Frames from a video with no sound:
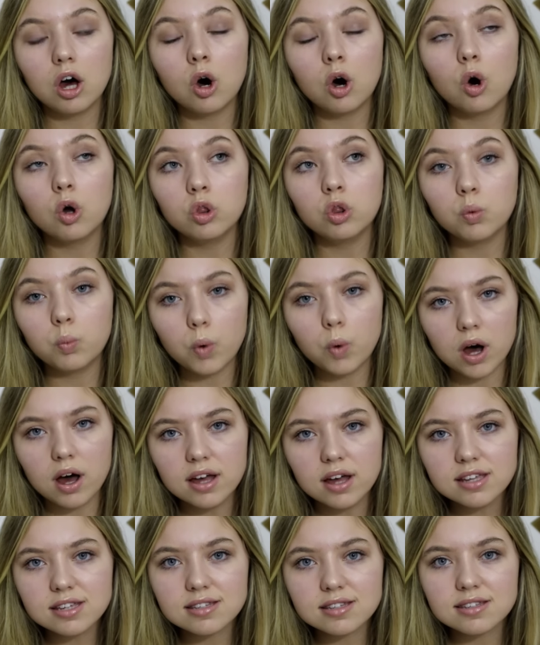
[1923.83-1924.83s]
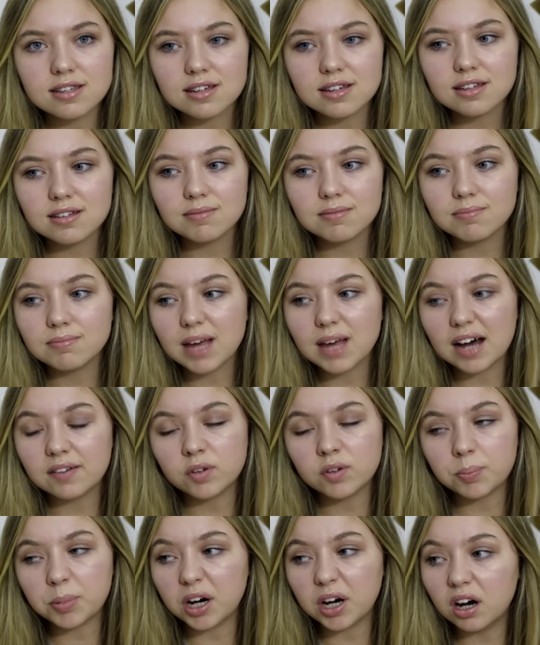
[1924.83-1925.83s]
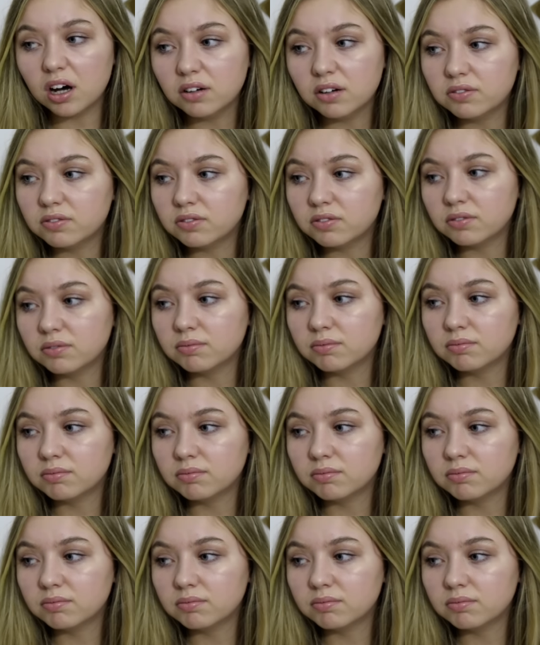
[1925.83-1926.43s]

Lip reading: on the worst, have a bath,